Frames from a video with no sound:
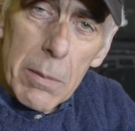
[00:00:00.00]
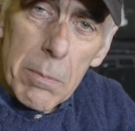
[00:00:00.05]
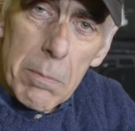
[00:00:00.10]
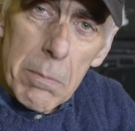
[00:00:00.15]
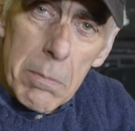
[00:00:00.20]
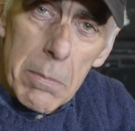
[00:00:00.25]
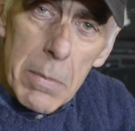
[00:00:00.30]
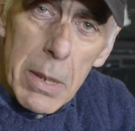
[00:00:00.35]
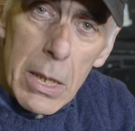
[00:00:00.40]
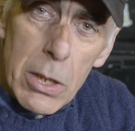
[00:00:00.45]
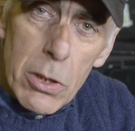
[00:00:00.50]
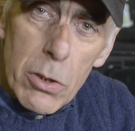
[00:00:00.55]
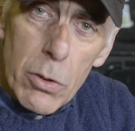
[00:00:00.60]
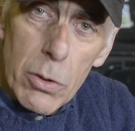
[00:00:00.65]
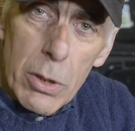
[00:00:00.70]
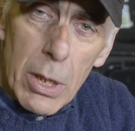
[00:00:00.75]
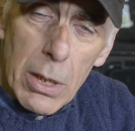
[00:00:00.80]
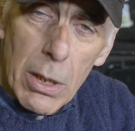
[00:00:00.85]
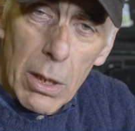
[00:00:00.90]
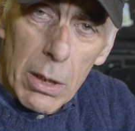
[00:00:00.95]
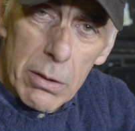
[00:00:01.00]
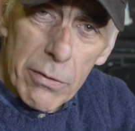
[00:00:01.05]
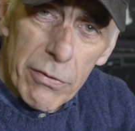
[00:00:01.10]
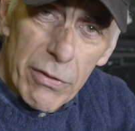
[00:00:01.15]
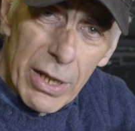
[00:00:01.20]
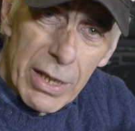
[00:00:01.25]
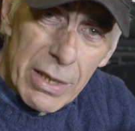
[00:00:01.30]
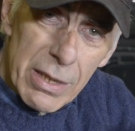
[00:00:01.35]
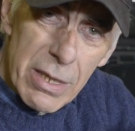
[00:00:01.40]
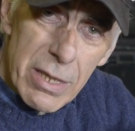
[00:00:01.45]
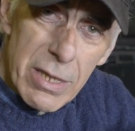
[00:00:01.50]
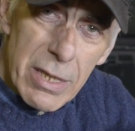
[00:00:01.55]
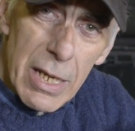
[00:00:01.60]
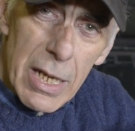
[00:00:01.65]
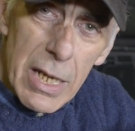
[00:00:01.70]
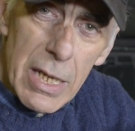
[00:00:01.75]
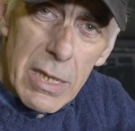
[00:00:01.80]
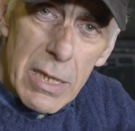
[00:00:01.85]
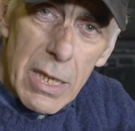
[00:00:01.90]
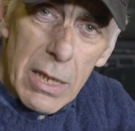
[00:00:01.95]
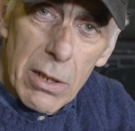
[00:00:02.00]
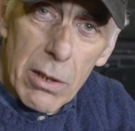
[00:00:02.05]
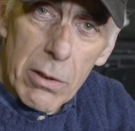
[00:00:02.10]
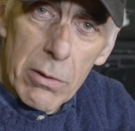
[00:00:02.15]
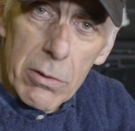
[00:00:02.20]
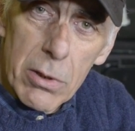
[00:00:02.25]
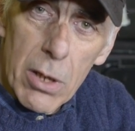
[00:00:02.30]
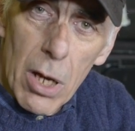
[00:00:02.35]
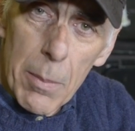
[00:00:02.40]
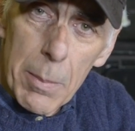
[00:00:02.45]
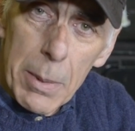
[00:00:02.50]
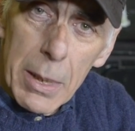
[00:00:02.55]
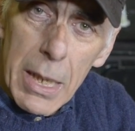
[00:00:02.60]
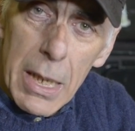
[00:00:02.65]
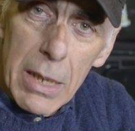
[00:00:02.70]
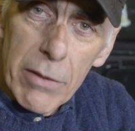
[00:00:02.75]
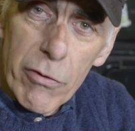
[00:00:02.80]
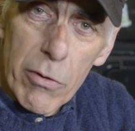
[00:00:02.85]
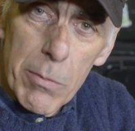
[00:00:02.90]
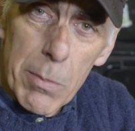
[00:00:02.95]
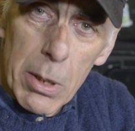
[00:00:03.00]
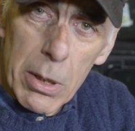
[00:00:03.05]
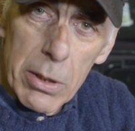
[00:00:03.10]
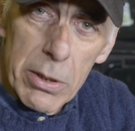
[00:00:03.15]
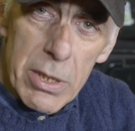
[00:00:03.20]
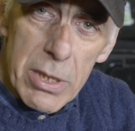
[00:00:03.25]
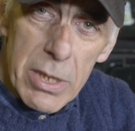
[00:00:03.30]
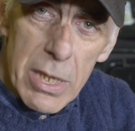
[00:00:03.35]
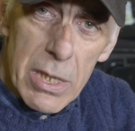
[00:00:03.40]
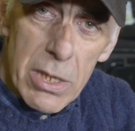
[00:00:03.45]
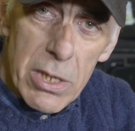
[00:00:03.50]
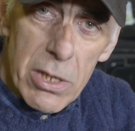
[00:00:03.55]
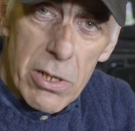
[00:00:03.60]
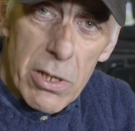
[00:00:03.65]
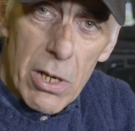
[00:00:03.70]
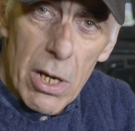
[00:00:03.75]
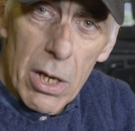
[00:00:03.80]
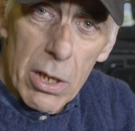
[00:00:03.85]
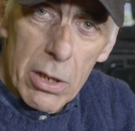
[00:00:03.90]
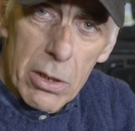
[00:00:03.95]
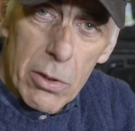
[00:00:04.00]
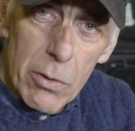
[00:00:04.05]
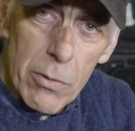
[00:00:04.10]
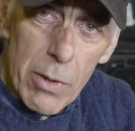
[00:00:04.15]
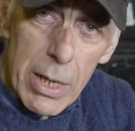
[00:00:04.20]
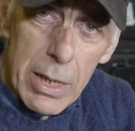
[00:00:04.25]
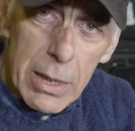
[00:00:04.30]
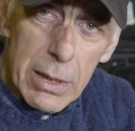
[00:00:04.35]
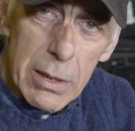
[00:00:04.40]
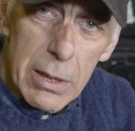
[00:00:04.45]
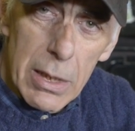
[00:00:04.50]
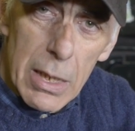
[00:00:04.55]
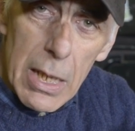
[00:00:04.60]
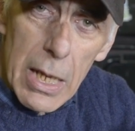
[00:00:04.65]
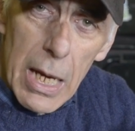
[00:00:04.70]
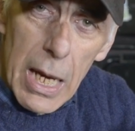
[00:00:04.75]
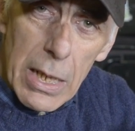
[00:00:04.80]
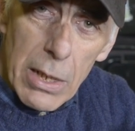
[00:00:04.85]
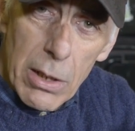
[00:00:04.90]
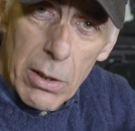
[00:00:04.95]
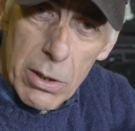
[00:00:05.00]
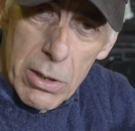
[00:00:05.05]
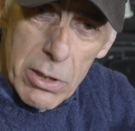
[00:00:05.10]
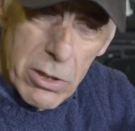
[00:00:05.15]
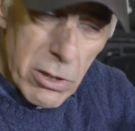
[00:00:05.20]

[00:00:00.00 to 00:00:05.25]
Make sure that all the vital signs that are coming in from all the sensors are correct and are